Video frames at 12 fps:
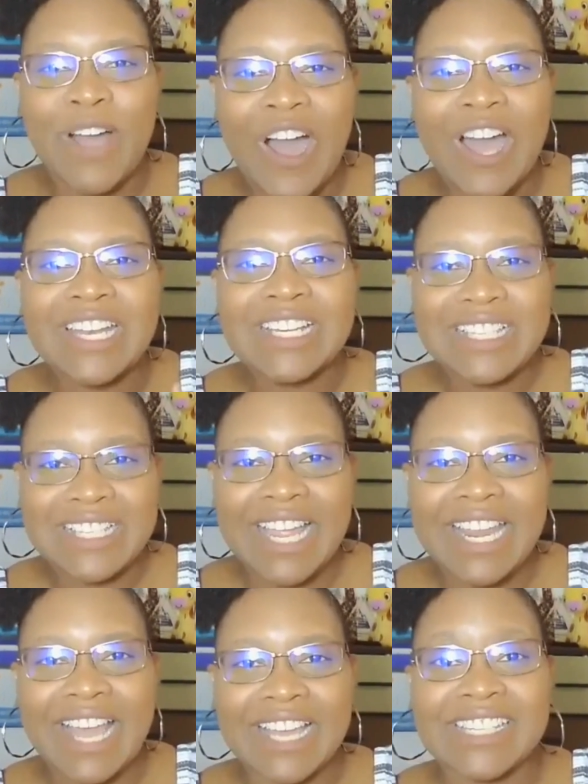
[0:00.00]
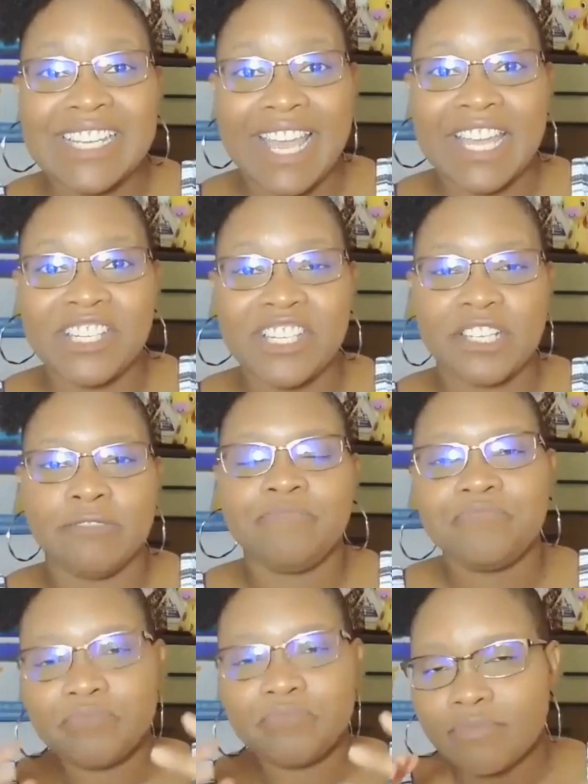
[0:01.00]
on-site education.
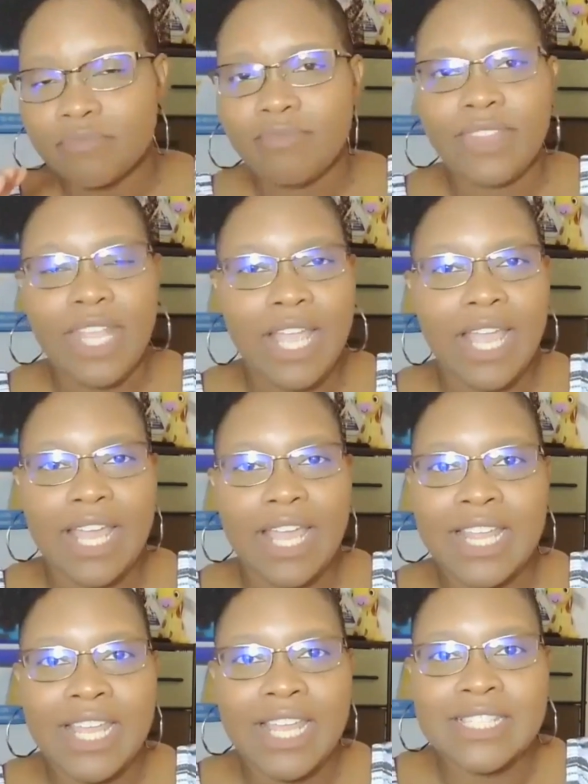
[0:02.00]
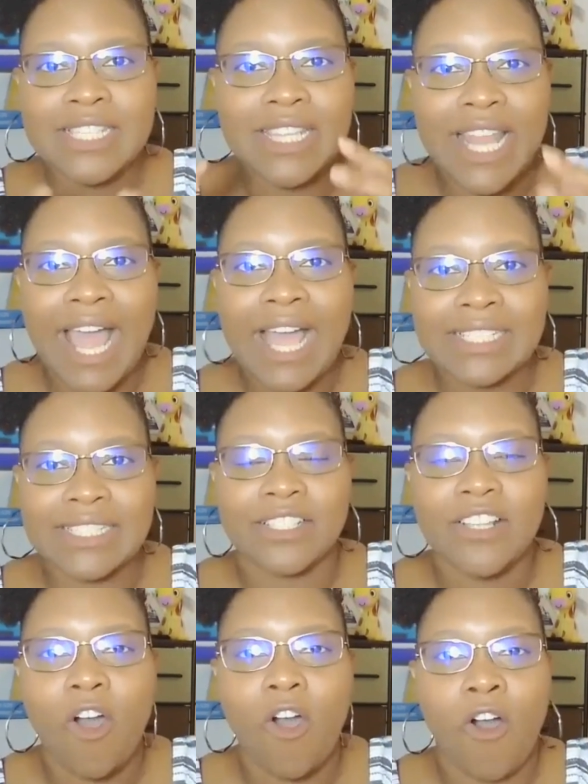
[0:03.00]
It's lacked
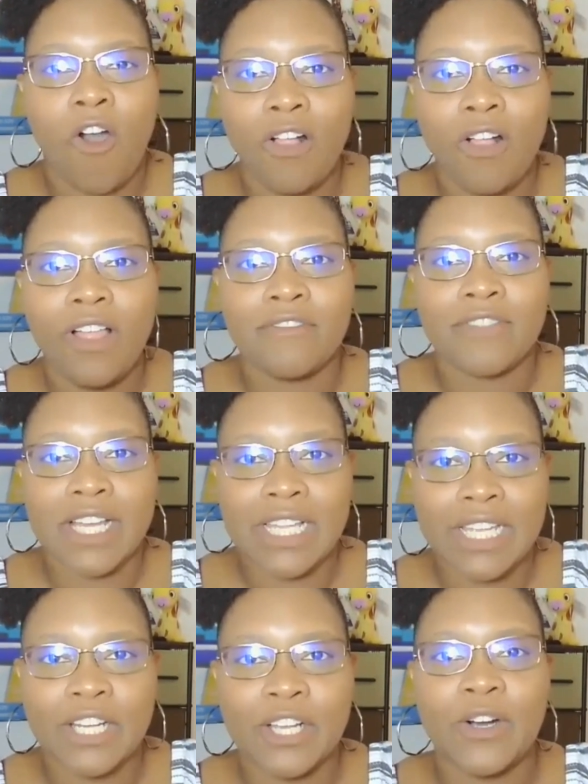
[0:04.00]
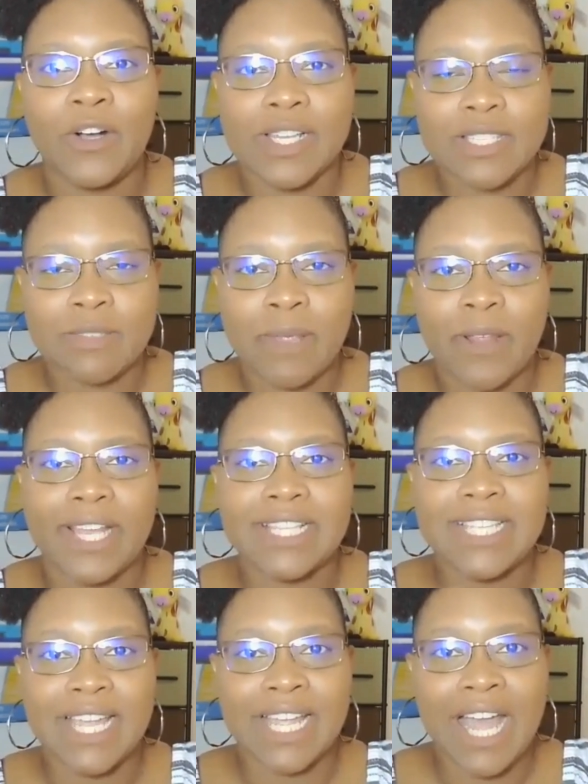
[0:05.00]
all of the clinical
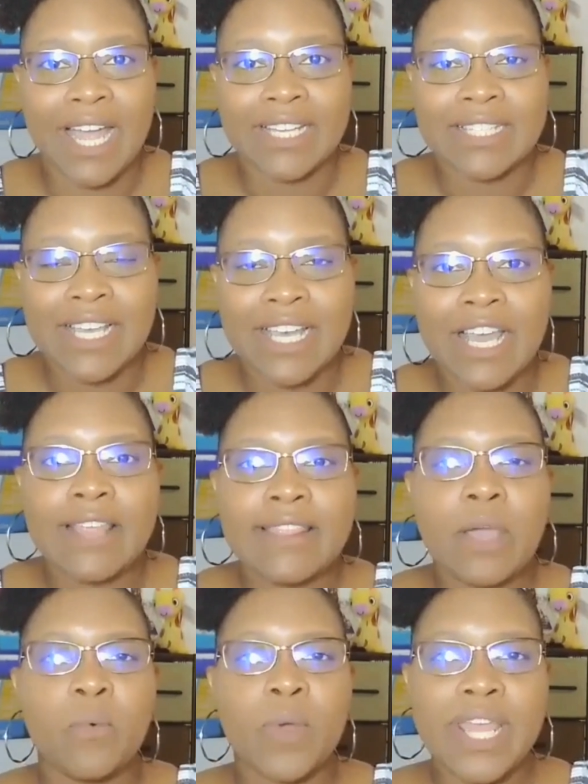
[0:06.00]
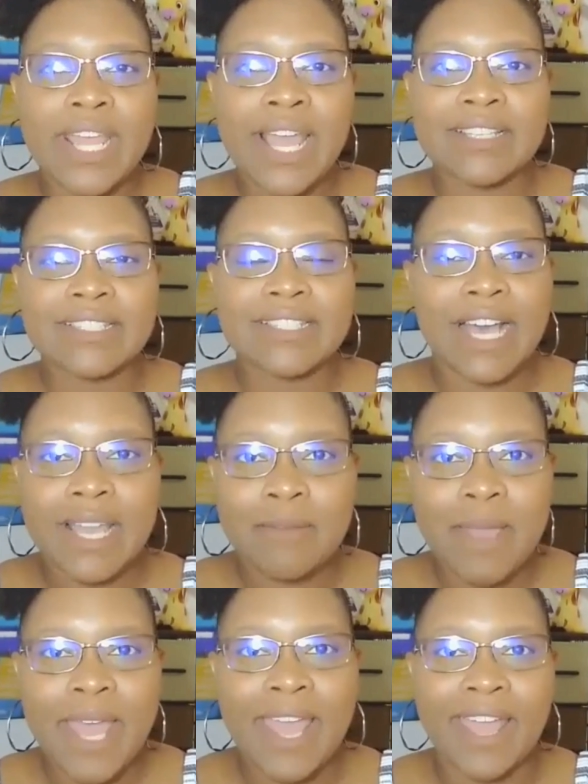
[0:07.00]
experience and guidance that we as
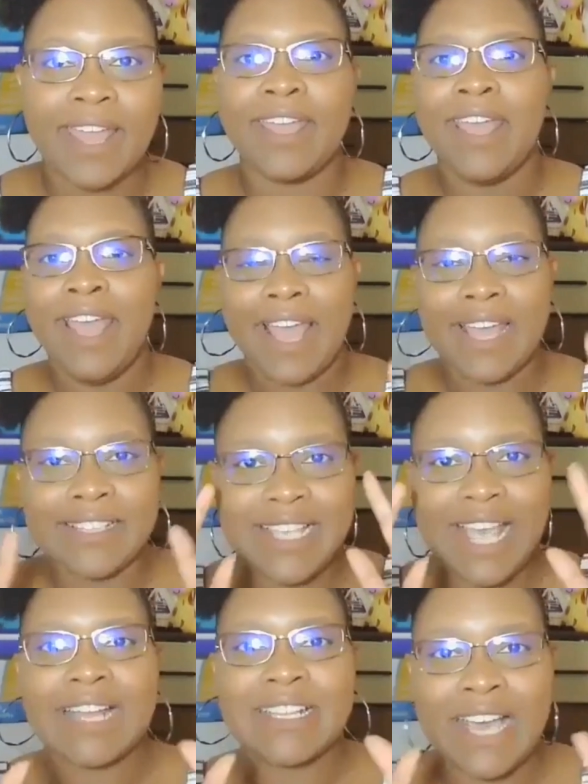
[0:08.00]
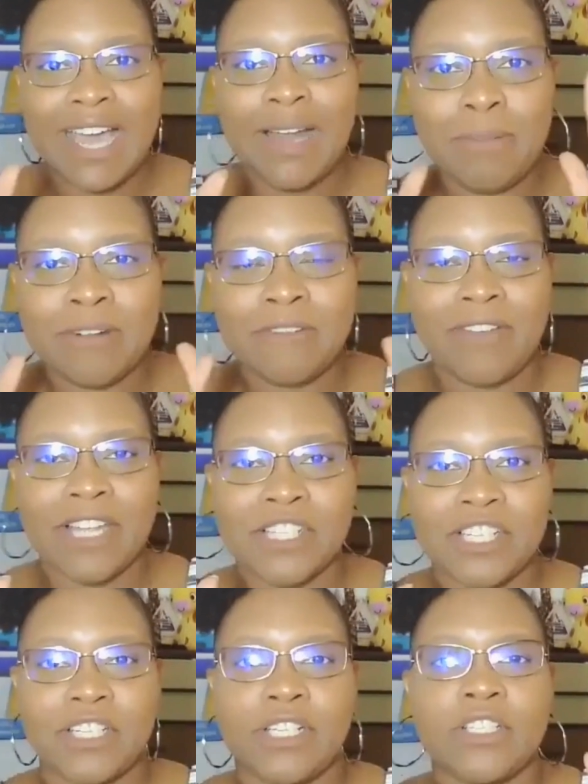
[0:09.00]
type A and tactile
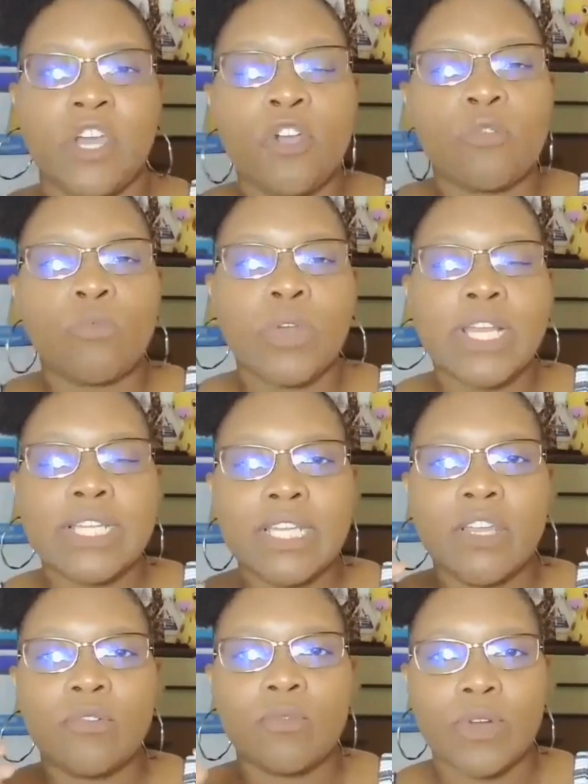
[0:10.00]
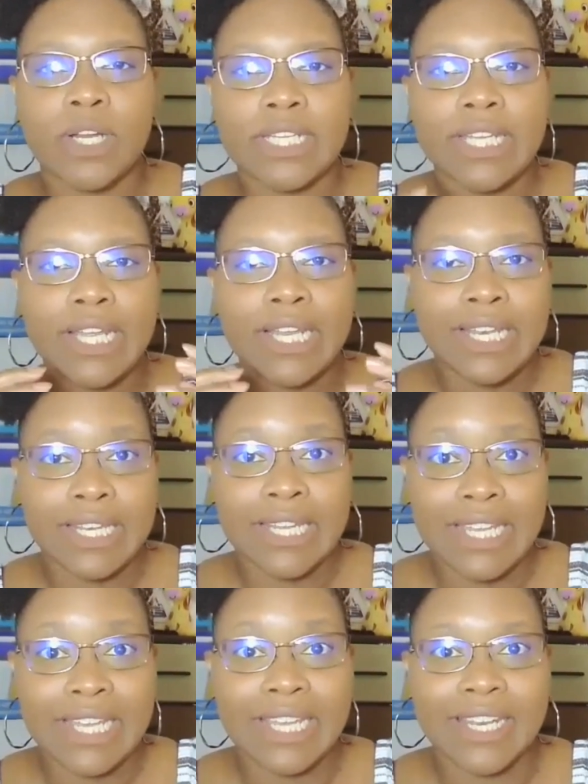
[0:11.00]
professionals really, really
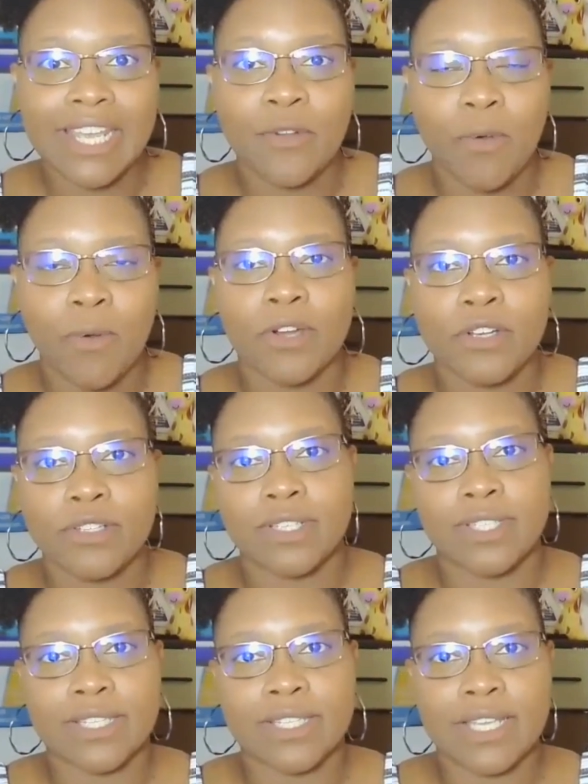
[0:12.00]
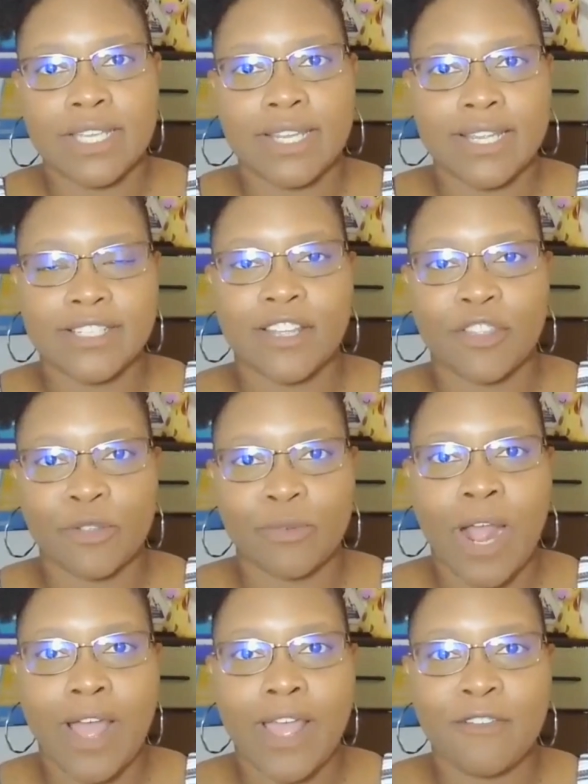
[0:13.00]
need in order to succeed and to
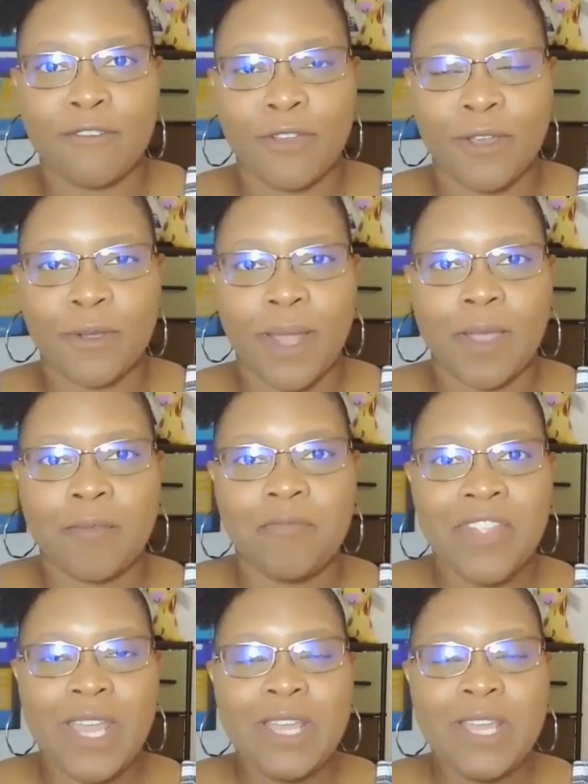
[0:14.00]
thrive. Okay,